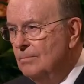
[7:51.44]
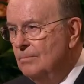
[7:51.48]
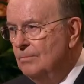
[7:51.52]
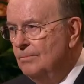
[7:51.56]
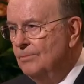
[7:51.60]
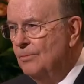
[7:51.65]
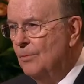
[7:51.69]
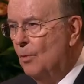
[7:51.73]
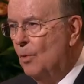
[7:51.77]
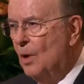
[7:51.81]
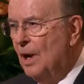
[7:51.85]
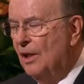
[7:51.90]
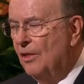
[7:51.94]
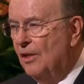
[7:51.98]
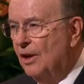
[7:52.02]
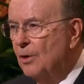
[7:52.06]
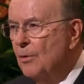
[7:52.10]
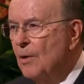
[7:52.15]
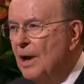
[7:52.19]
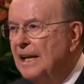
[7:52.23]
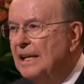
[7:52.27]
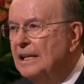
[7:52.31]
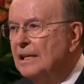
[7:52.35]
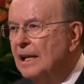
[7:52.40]
One of the
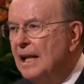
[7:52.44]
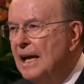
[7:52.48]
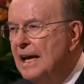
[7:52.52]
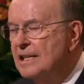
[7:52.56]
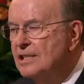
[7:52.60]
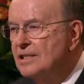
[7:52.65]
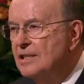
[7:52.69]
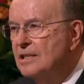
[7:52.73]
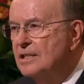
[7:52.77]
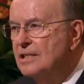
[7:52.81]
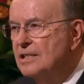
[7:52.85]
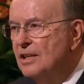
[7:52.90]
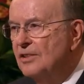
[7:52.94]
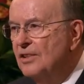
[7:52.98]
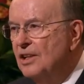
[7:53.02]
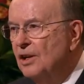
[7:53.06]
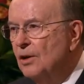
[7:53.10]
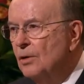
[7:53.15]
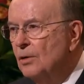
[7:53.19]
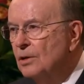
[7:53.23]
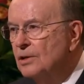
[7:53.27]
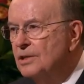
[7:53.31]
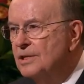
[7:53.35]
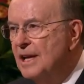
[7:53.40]
great lessons in the
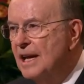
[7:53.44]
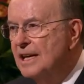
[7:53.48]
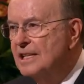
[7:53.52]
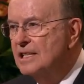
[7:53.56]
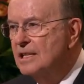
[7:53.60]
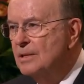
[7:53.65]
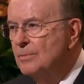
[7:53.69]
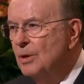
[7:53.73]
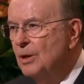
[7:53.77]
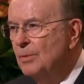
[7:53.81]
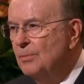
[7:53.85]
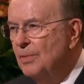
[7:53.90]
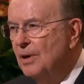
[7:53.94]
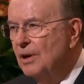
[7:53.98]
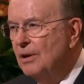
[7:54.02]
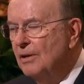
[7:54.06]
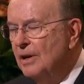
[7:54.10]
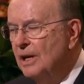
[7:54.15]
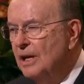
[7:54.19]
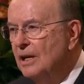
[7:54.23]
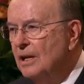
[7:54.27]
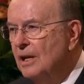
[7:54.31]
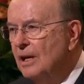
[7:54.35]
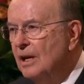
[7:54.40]
Old Testament
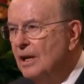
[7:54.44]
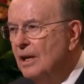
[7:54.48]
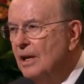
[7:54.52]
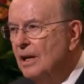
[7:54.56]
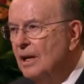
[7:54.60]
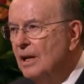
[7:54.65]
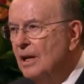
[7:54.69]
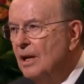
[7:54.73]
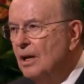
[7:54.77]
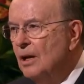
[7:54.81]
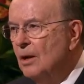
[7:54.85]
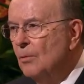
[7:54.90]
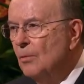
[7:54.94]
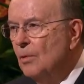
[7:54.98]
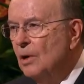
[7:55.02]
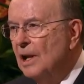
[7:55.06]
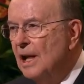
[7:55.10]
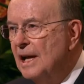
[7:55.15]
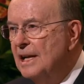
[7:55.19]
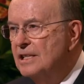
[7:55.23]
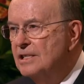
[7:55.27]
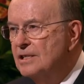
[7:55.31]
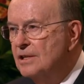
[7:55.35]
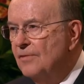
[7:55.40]
period
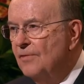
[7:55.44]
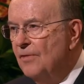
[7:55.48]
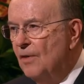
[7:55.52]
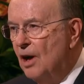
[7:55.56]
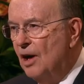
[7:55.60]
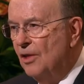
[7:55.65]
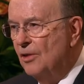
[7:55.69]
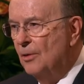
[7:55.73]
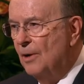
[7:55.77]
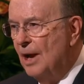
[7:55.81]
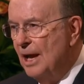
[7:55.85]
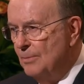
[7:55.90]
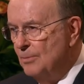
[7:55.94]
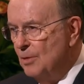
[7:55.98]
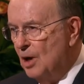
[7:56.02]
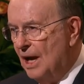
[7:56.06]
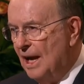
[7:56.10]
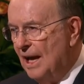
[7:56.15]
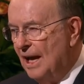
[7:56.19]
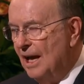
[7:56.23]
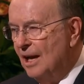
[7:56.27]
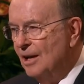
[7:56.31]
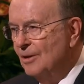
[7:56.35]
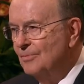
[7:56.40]
relates to Father
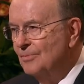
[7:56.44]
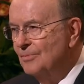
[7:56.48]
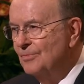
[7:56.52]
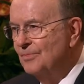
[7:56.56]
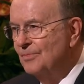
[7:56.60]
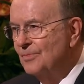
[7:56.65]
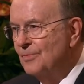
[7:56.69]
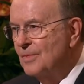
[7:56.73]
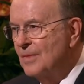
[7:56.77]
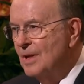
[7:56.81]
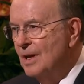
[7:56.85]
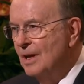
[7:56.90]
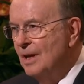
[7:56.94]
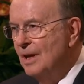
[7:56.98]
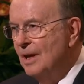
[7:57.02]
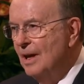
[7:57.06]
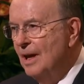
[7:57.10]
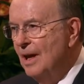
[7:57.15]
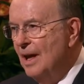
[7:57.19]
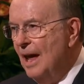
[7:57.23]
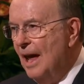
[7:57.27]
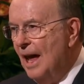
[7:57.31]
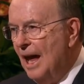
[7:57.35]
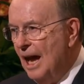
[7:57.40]
Abraham.
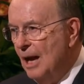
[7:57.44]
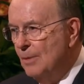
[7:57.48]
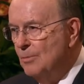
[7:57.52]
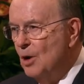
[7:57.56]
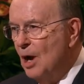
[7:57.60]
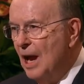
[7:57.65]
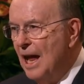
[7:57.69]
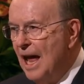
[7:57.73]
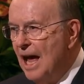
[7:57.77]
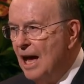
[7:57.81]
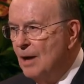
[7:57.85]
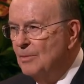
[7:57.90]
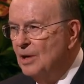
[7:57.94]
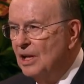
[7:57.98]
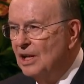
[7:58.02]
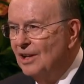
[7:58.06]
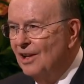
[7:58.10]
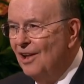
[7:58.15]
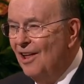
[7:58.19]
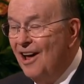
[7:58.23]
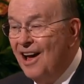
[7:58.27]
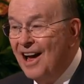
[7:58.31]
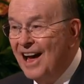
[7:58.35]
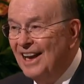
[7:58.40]
Abraham and
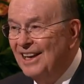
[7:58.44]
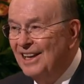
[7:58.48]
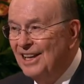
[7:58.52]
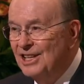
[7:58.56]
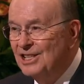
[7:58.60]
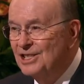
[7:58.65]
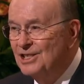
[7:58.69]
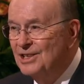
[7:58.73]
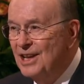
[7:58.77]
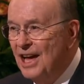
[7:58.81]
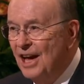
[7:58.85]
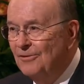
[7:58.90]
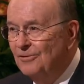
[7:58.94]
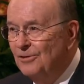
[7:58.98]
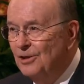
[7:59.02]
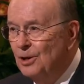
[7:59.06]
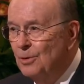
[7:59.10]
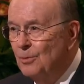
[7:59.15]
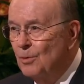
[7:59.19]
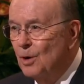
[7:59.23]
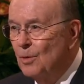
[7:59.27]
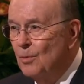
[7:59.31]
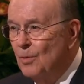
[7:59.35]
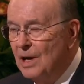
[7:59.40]
Lot, his nephew,
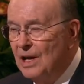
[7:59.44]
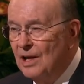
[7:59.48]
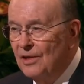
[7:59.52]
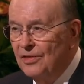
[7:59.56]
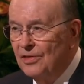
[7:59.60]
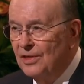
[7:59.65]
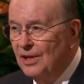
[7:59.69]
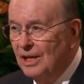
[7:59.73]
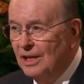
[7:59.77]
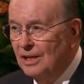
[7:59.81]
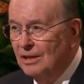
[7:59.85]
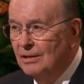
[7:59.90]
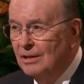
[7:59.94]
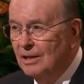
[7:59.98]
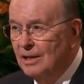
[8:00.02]
were wealthy,